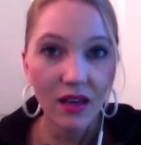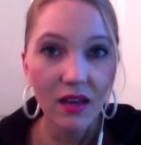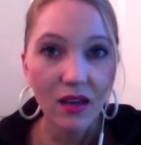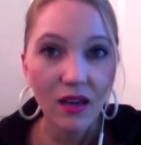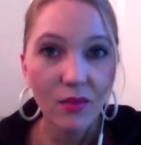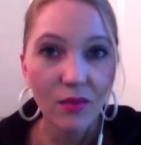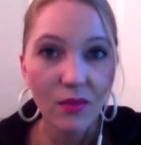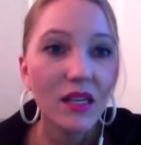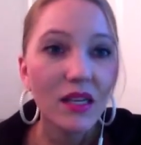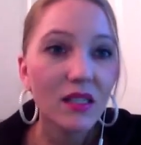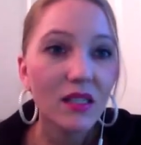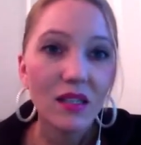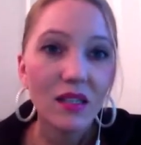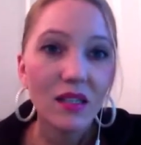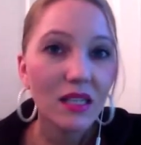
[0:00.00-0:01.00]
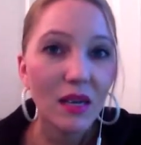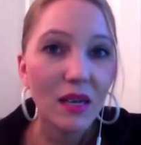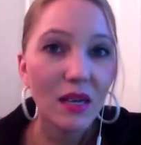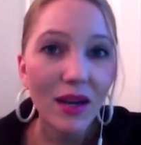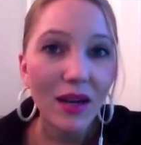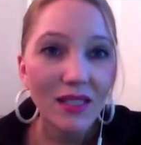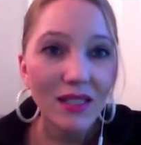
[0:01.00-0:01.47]
Because teen
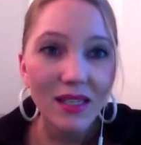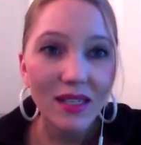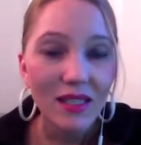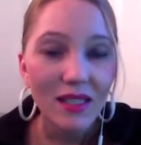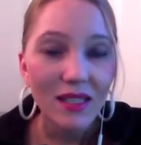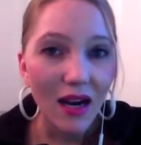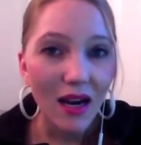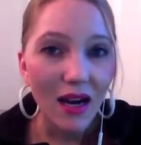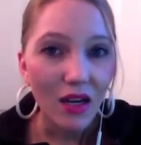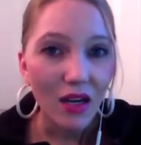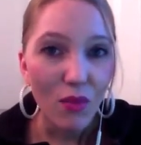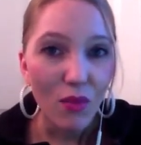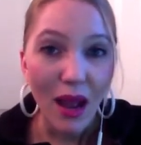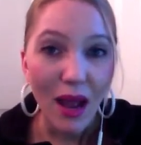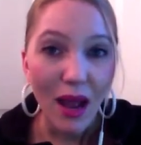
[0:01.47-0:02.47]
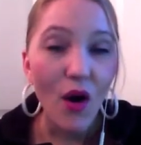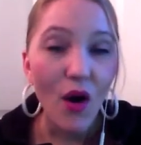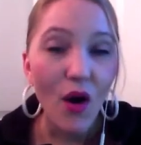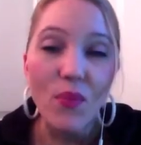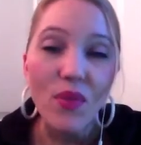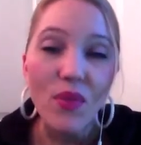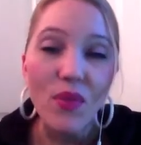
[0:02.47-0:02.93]
pregnancy is not going to go away. I hope
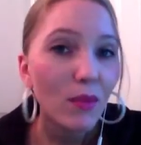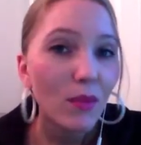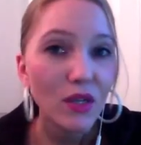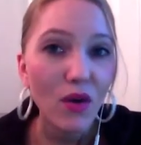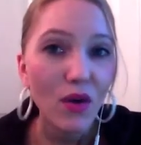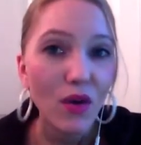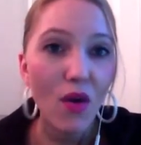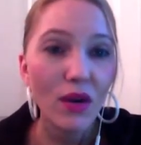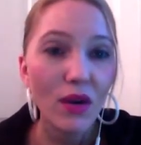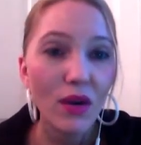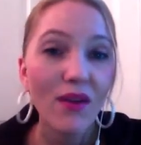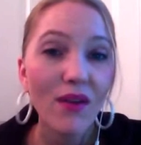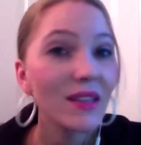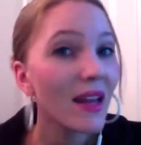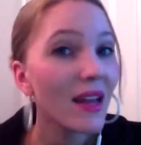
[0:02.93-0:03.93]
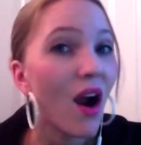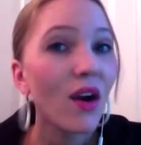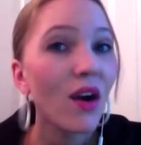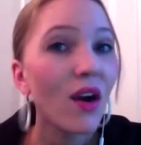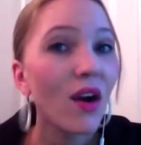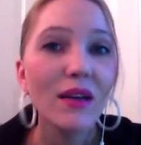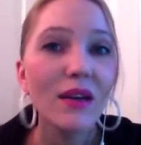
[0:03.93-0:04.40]
the numbers don't go down, and they are
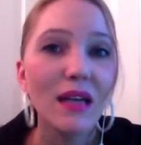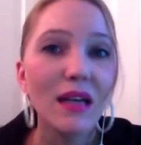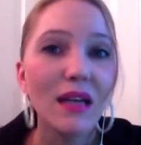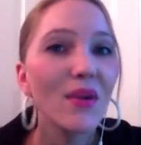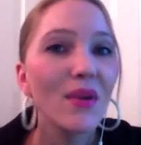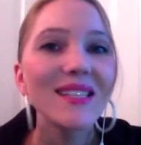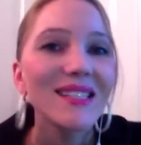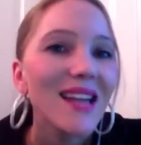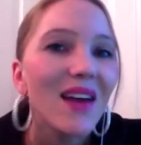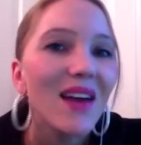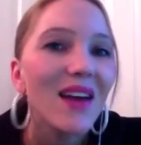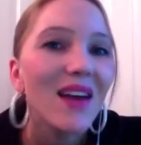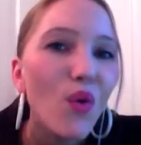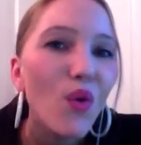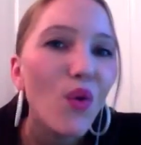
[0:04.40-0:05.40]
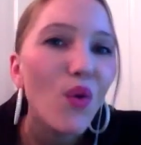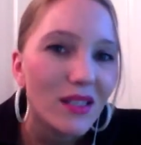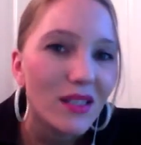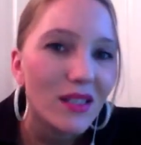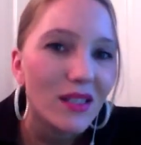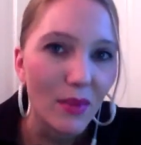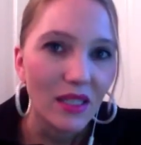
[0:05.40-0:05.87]
going down, but it's never going to
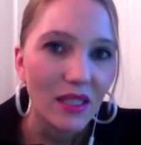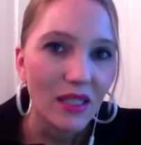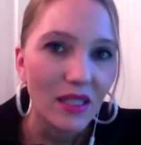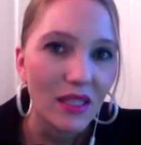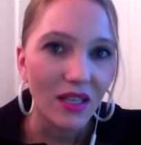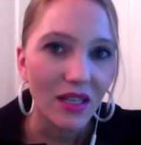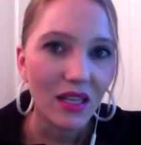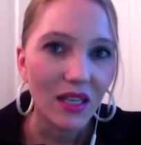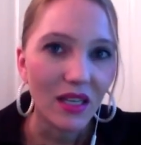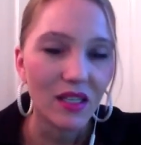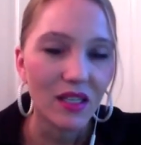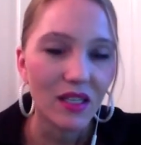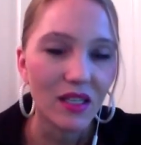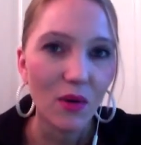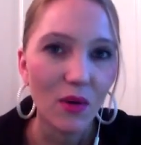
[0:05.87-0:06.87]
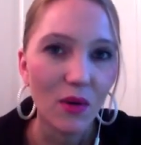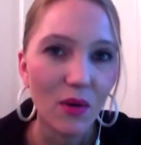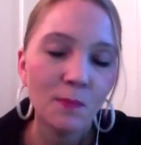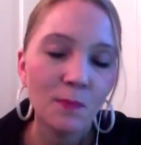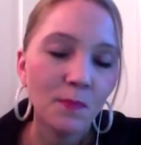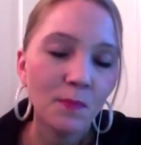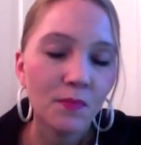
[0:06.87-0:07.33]
stop indefinitely. So,
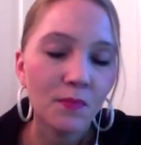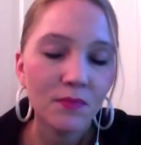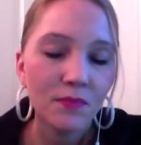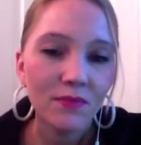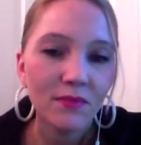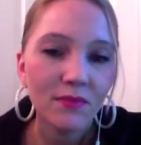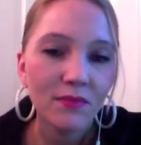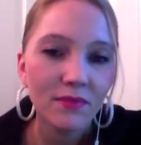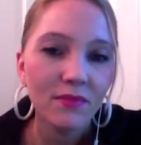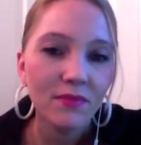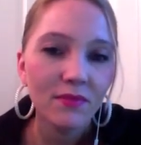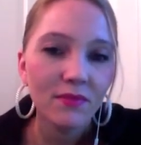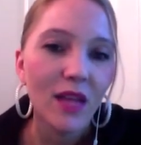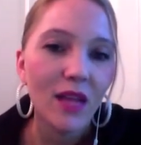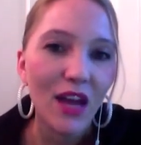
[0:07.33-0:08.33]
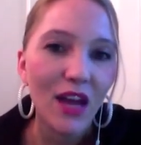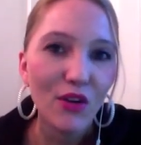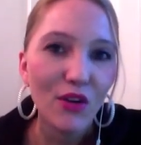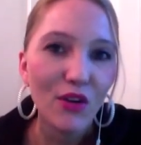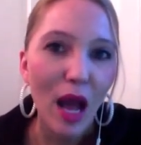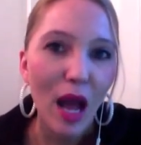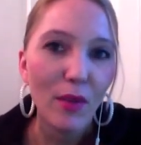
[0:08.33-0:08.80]
I don't know.
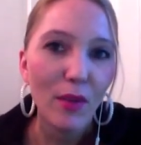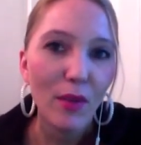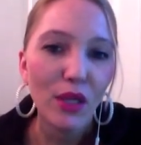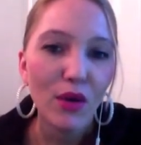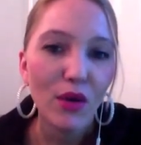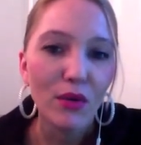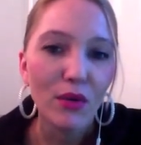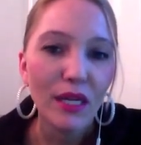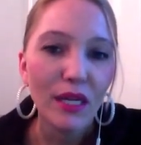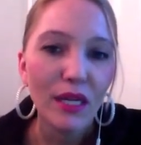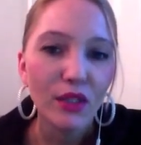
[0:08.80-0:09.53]
Comment below. I want to hear what you think.